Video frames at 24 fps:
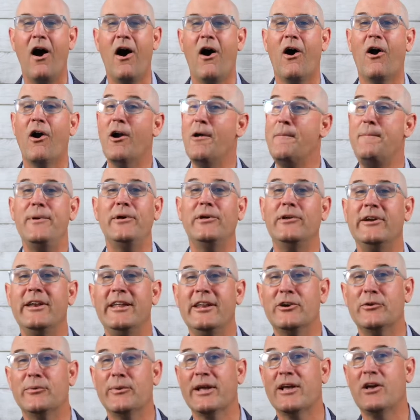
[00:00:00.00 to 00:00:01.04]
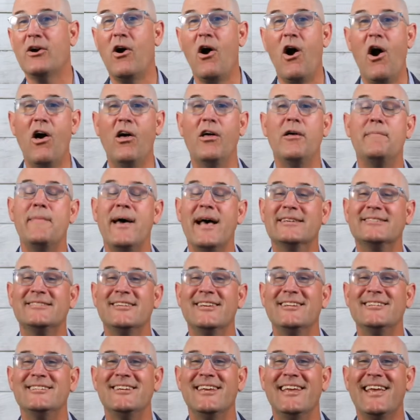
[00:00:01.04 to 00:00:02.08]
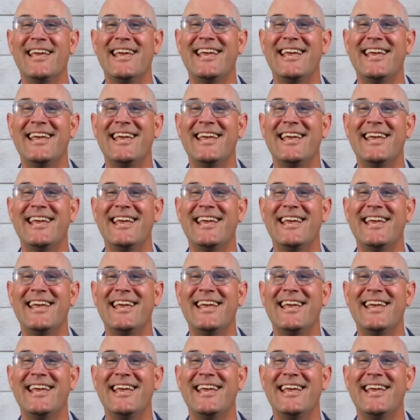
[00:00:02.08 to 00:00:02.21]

Our ability to recall a message